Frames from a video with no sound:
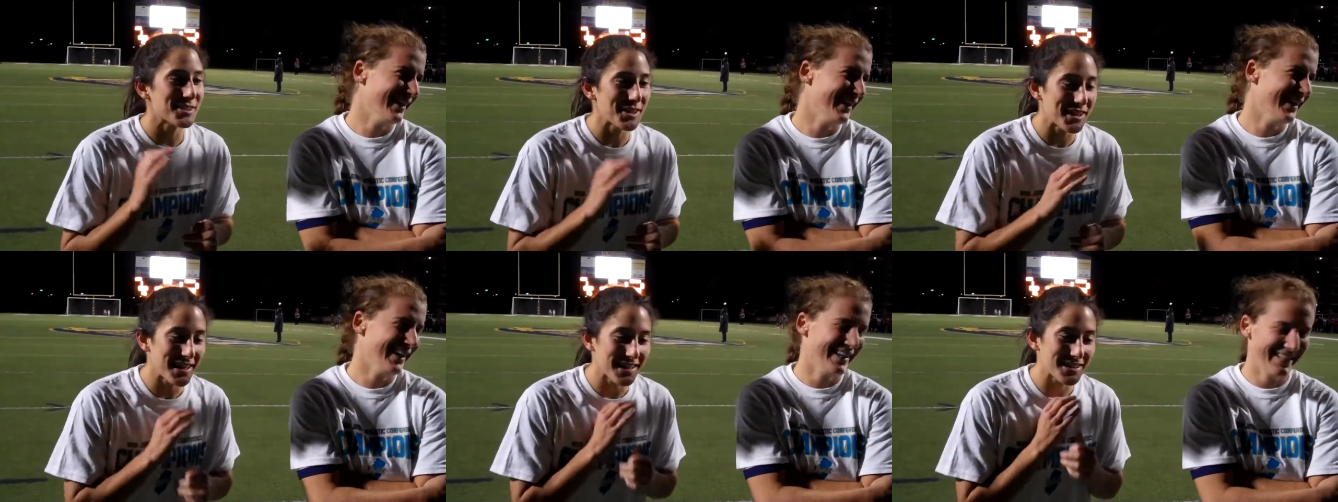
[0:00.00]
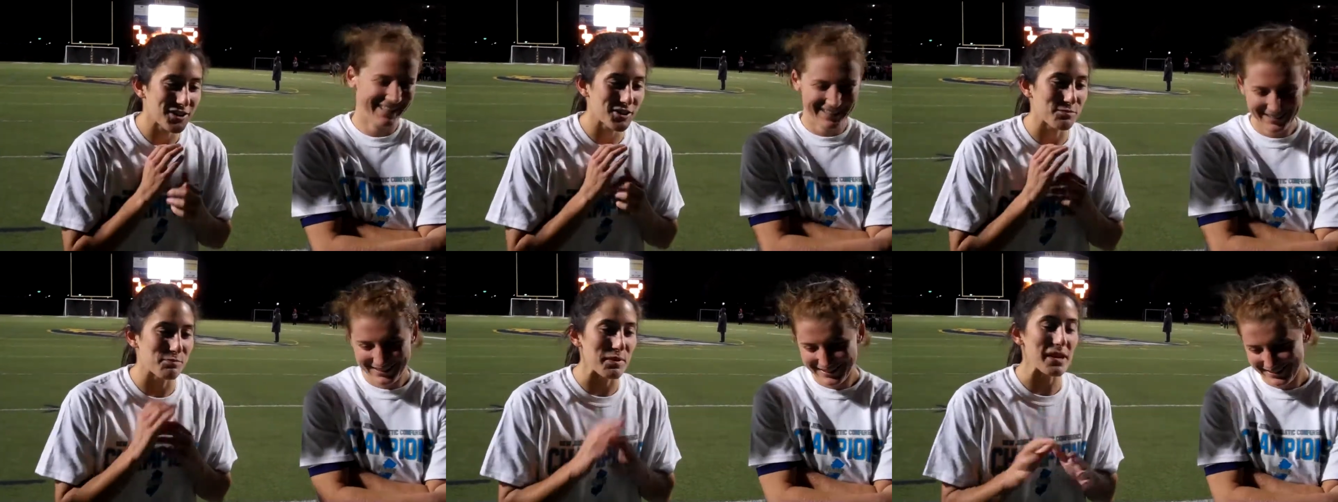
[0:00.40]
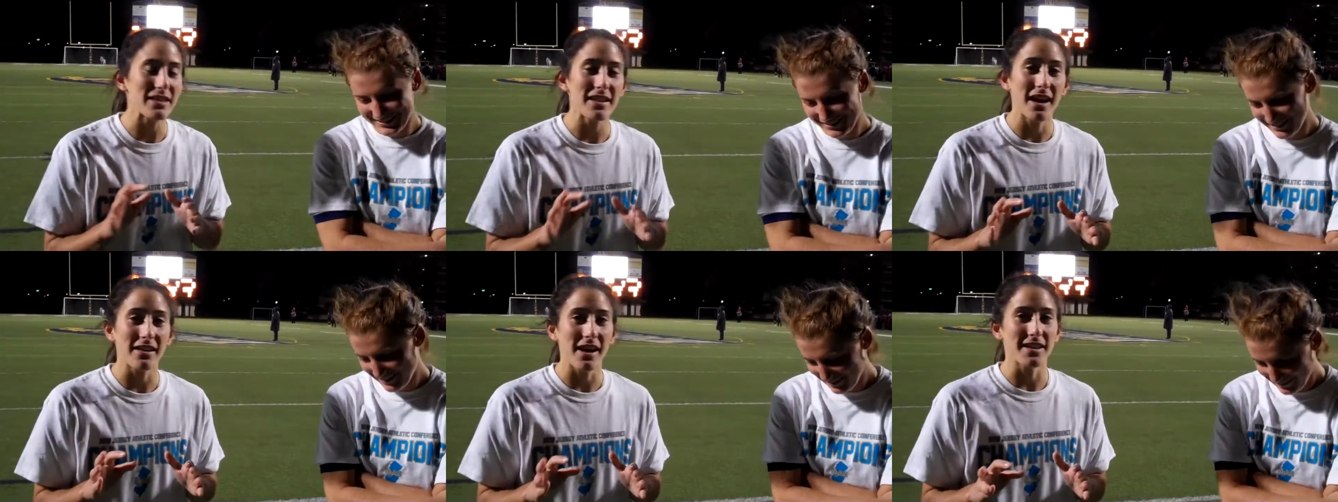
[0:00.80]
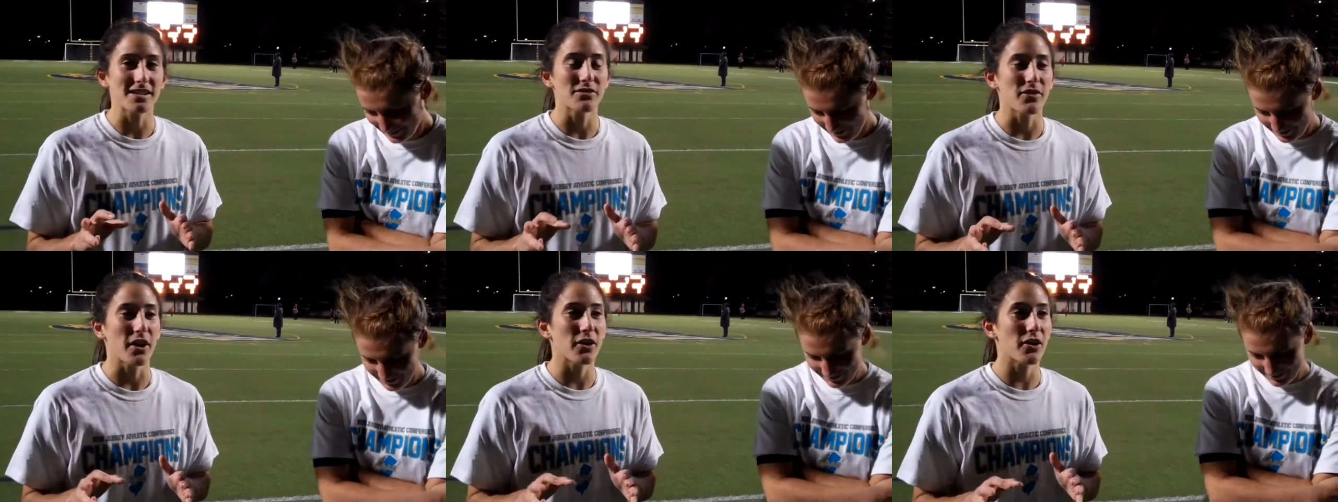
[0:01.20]
Speaker 1: she can just beat that last
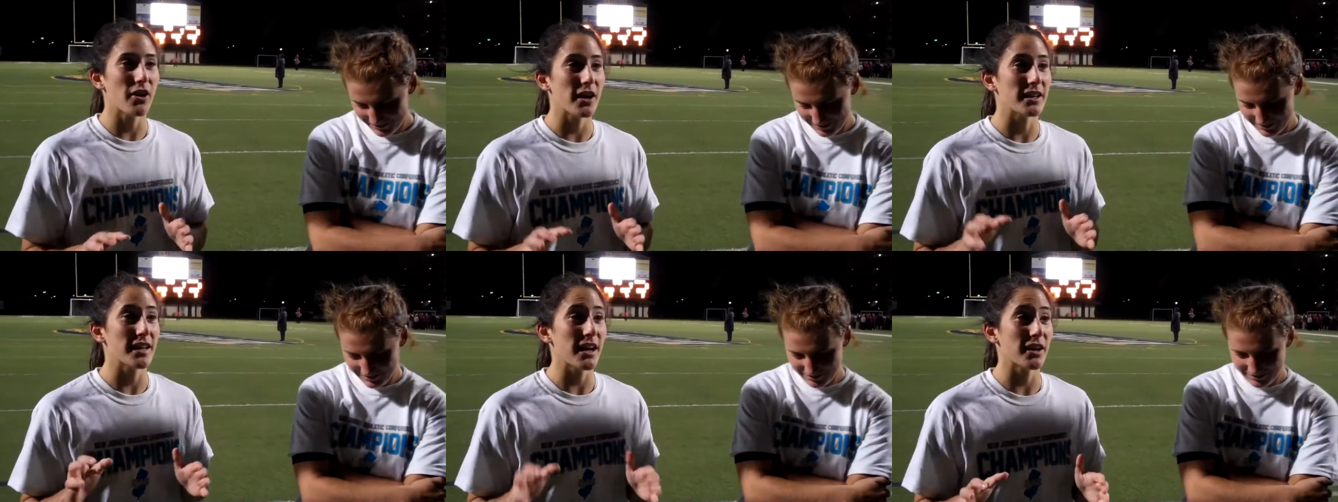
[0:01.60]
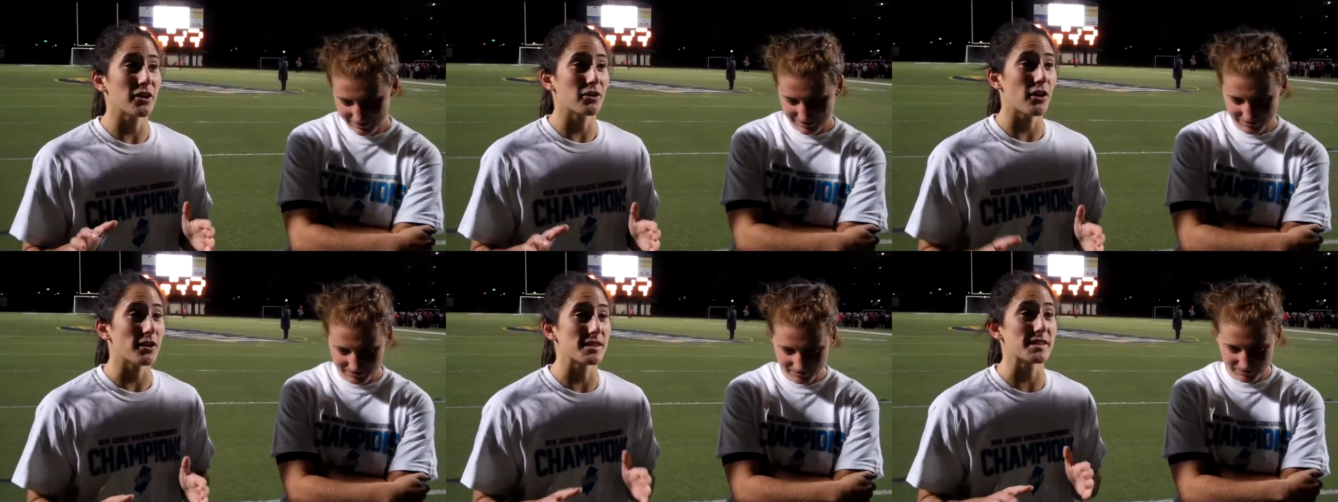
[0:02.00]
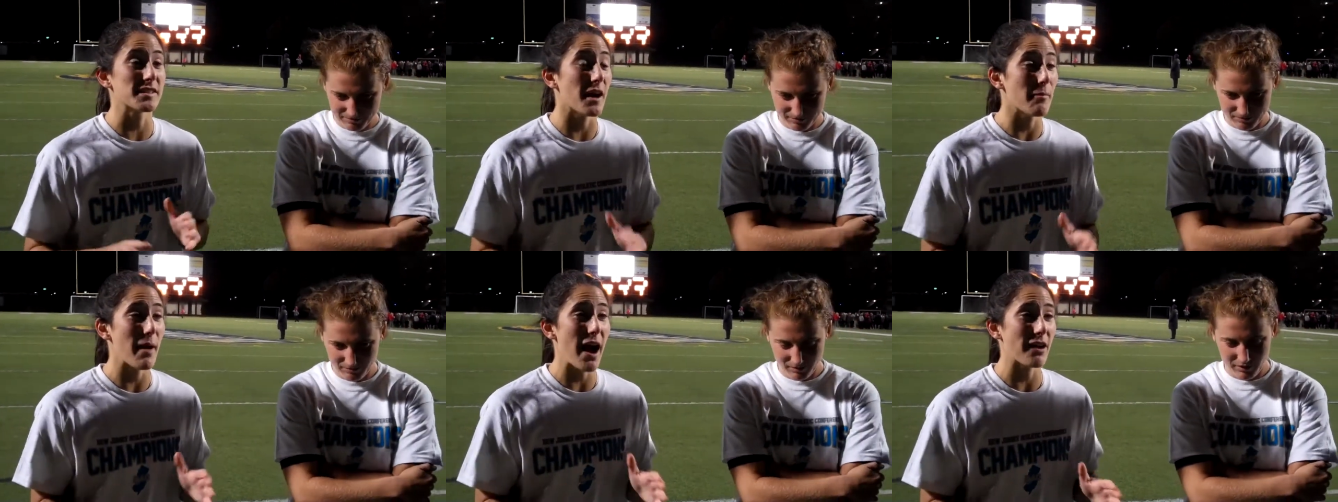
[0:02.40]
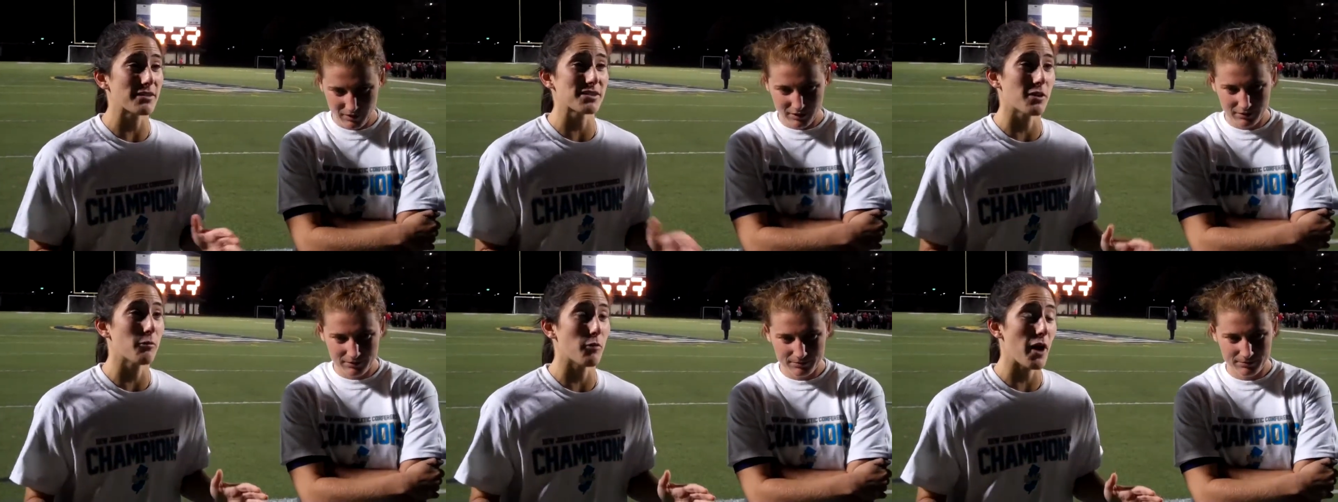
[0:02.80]
defender and get it across somehow,
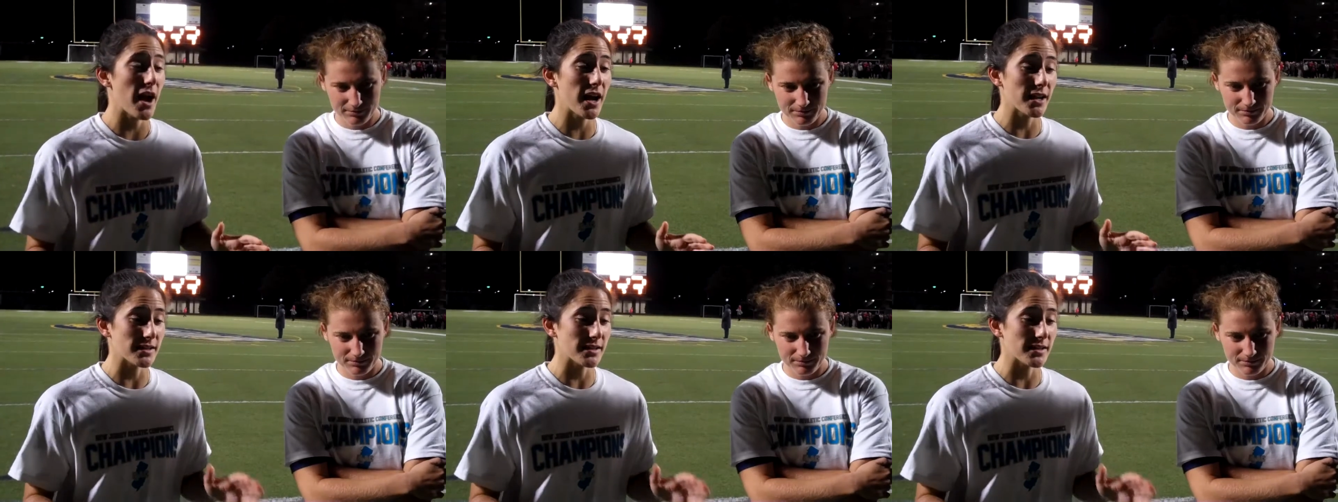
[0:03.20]
some way.